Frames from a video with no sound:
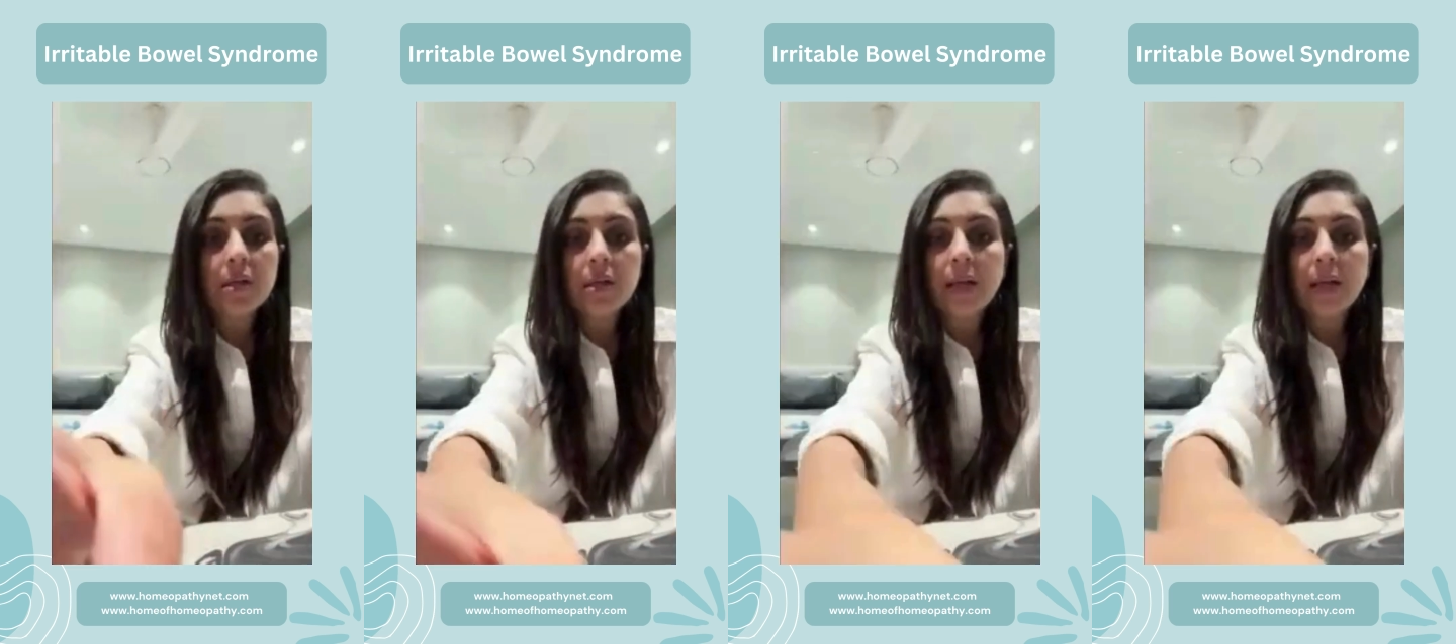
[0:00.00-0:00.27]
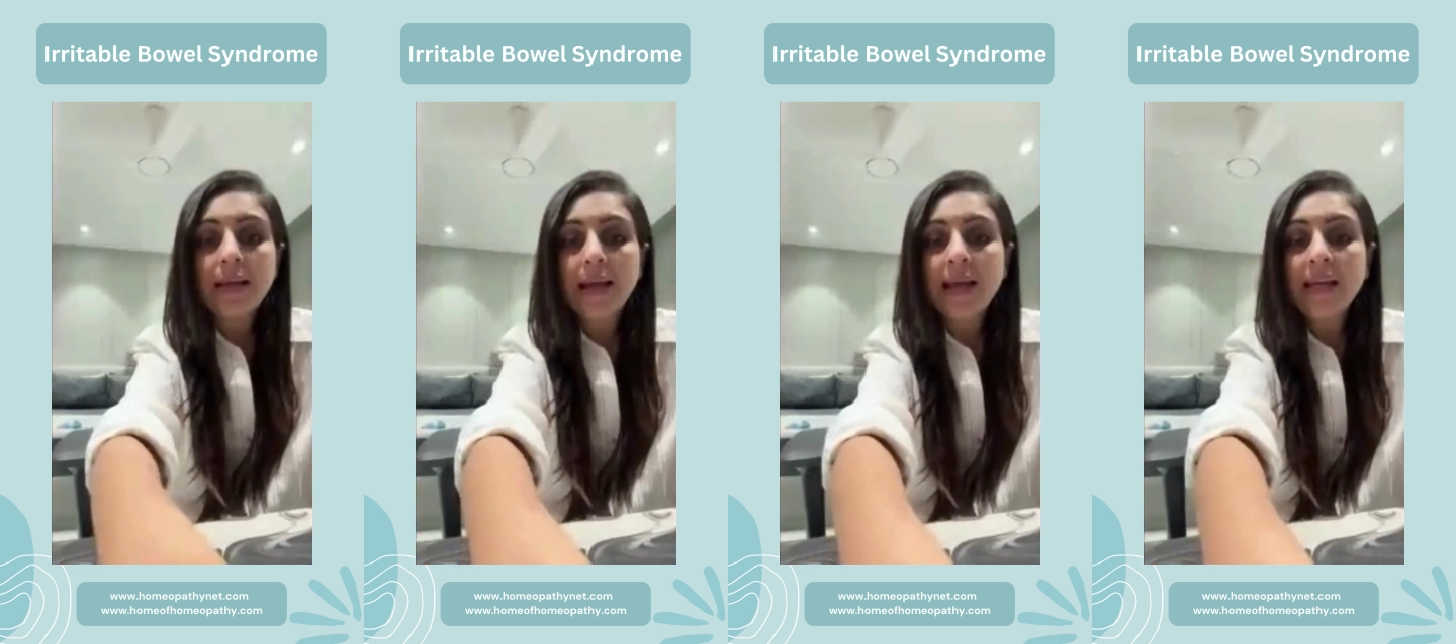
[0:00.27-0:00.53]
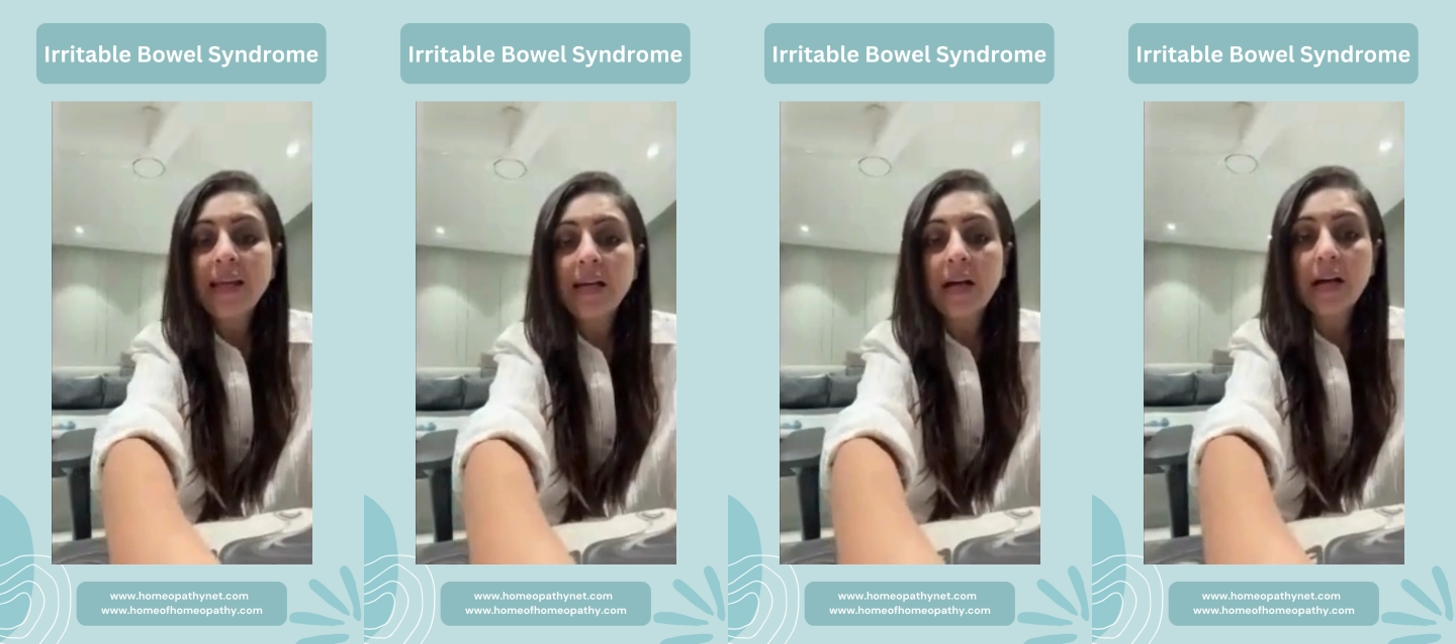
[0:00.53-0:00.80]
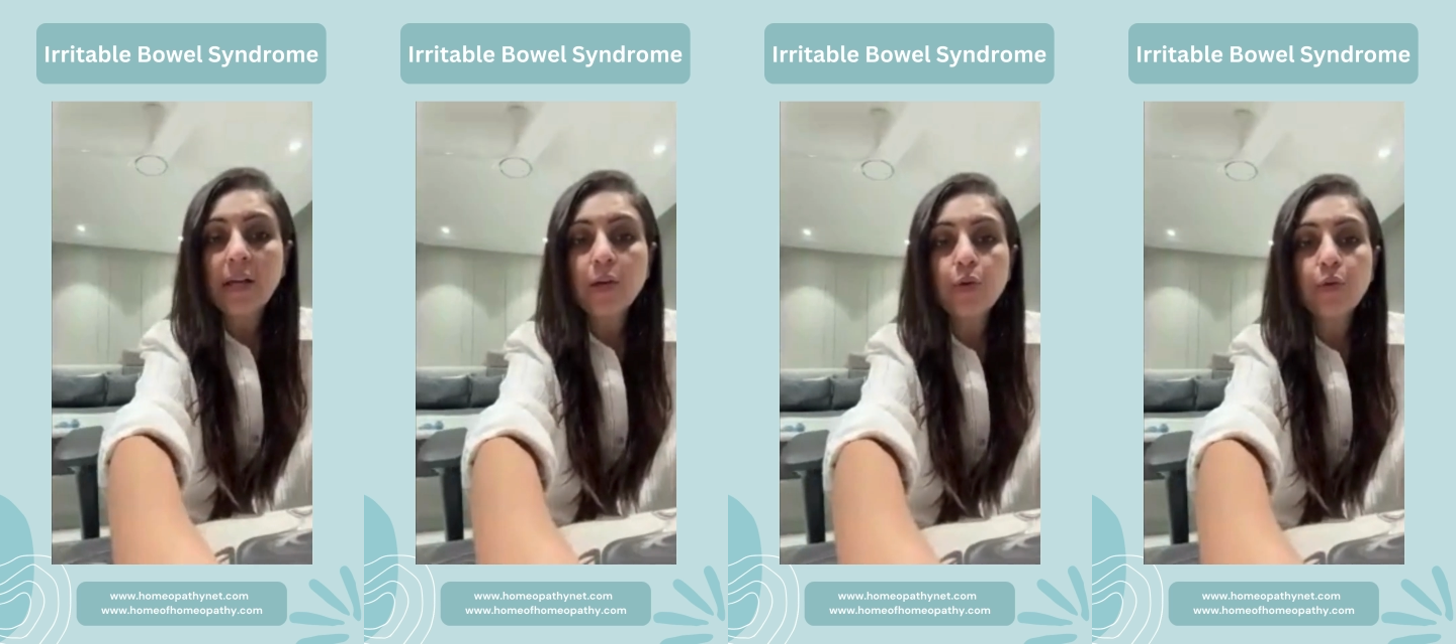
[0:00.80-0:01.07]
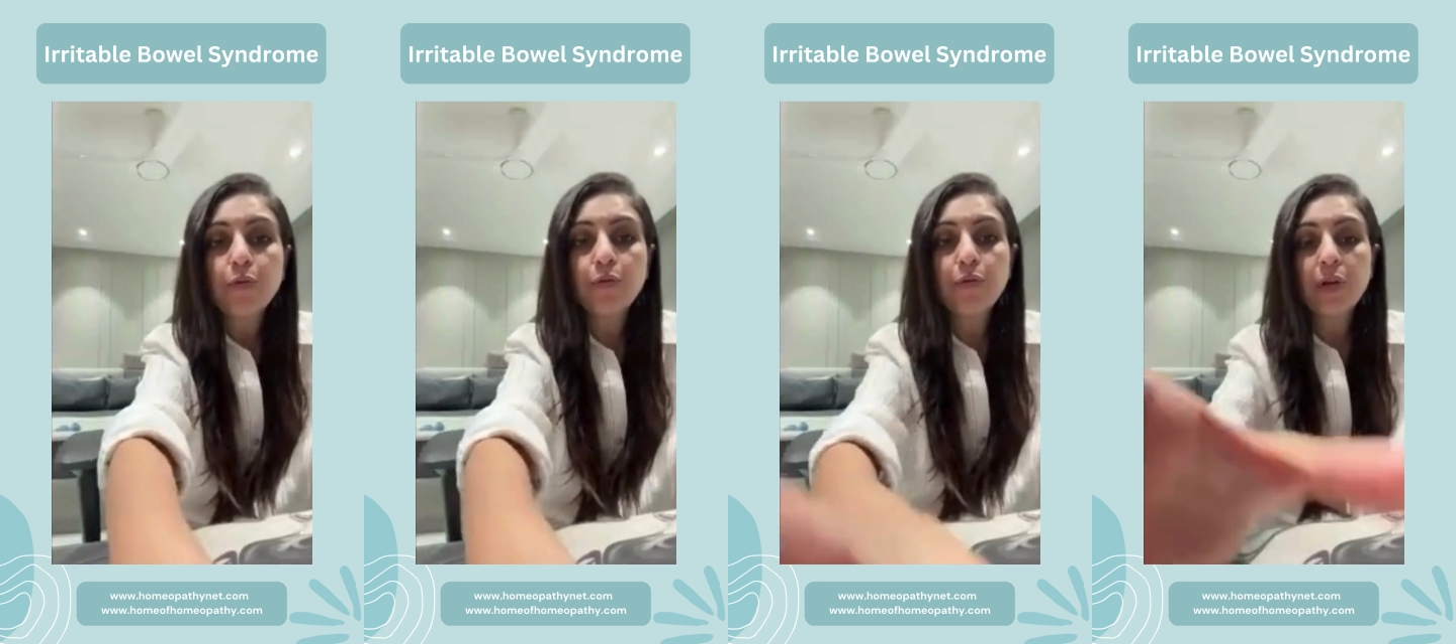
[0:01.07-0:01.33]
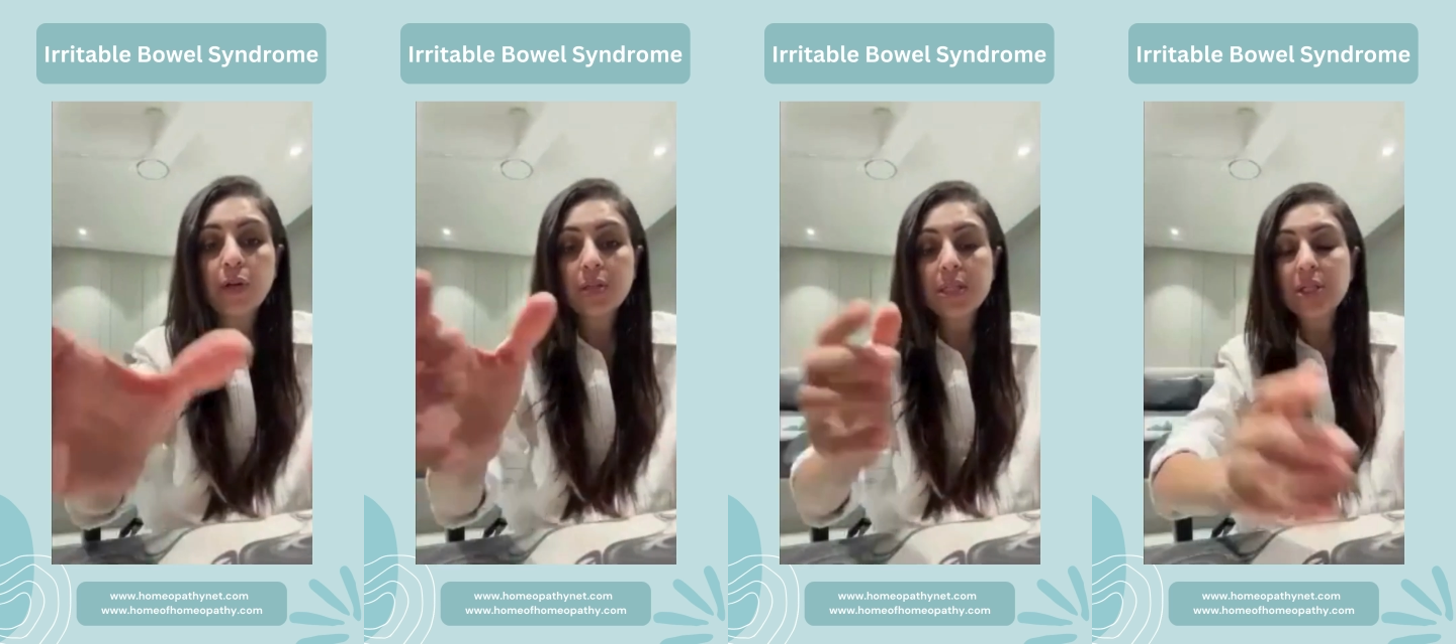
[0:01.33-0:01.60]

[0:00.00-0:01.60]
Like any kind of uh,